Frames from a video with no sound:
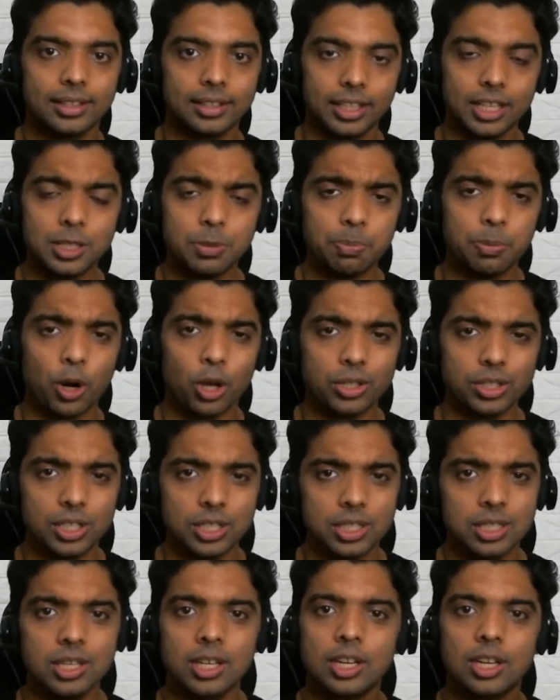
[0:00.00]
This
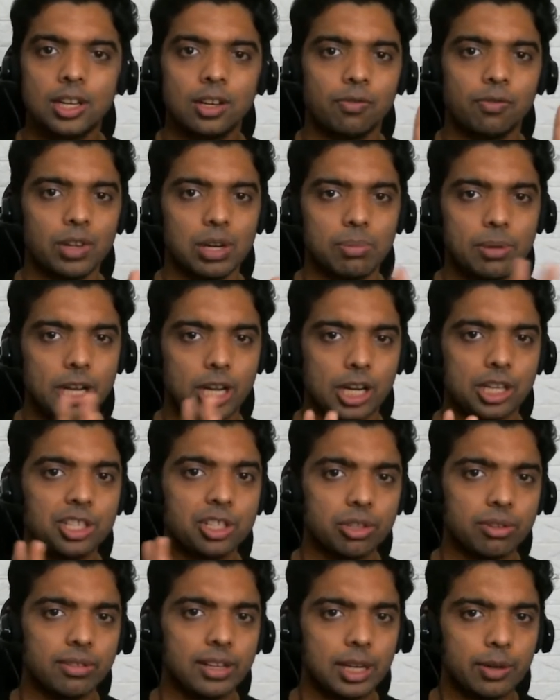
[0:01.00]
process will be
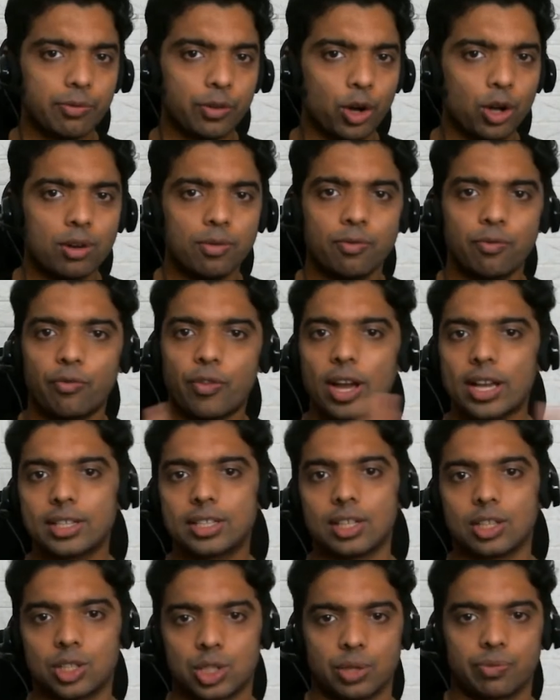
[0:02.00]
continuing for 5
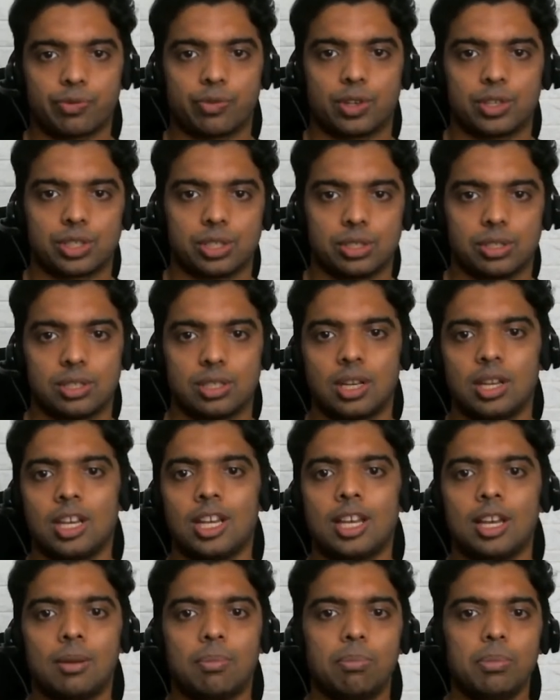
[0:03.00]
sets of questions.
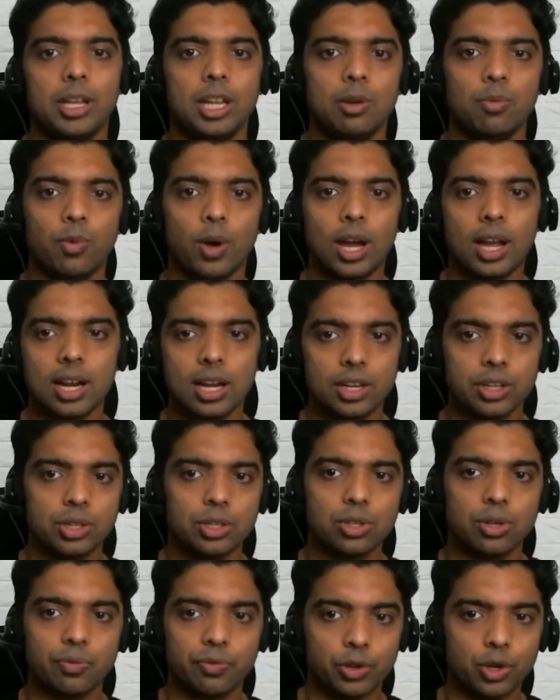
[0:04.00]
Meanwhile, you
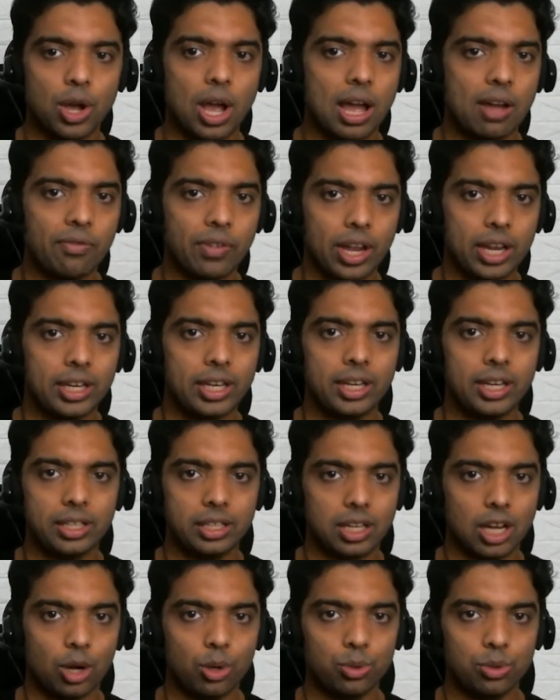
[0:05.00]
know, if you have any
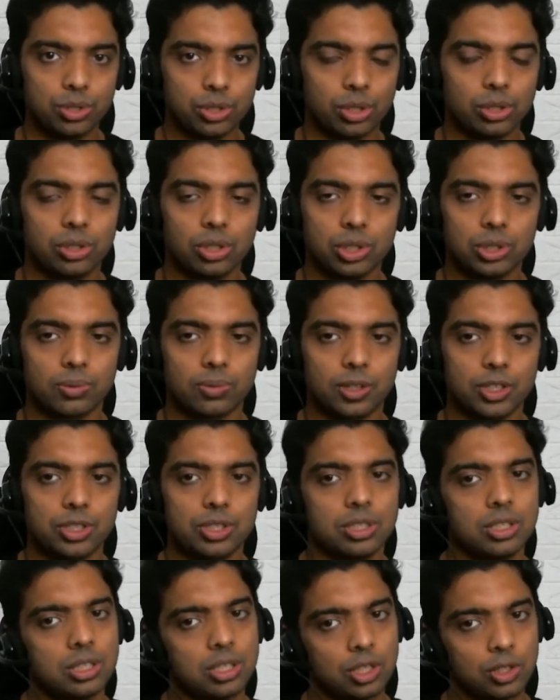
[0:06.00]
doubts on those
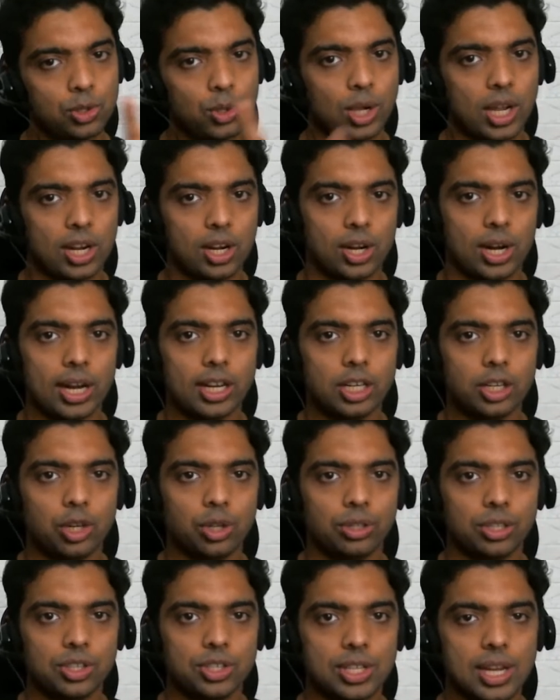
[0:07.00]
questions, you can write it
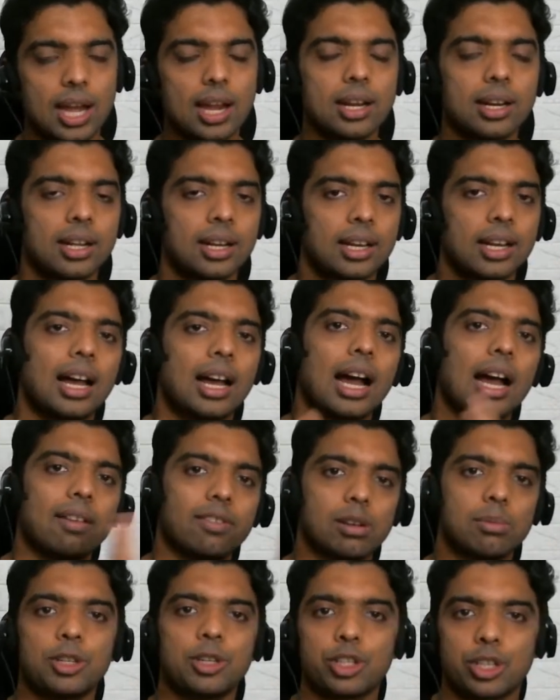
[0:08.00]
on the chat. I
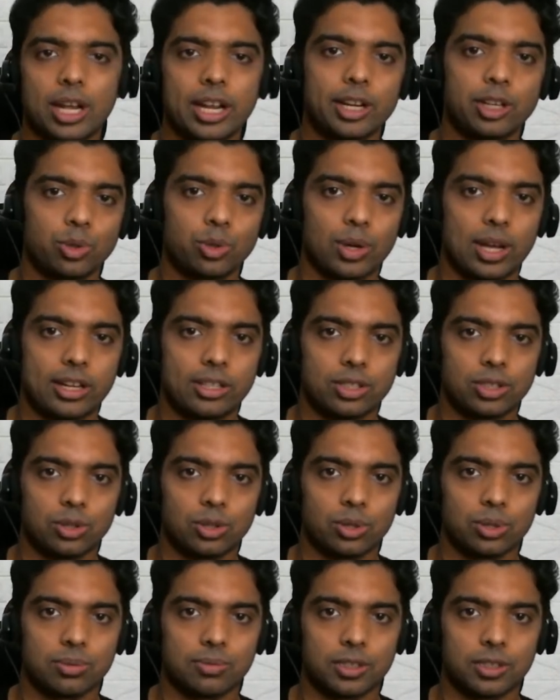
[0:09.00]
will be trying to answer
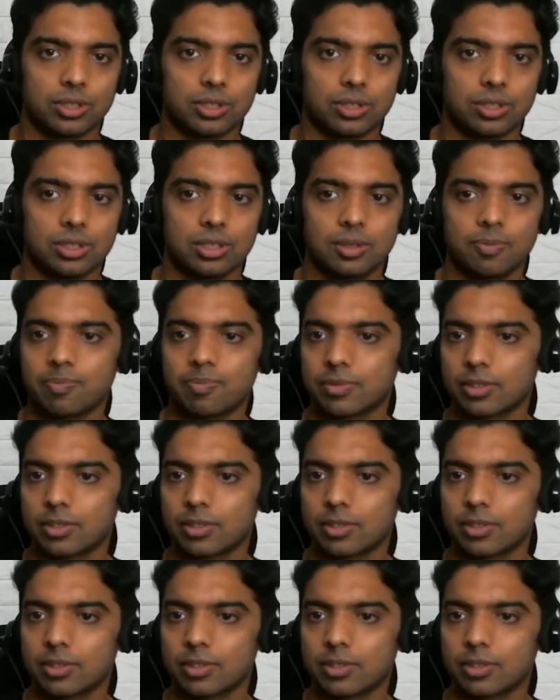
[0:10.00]
those questions.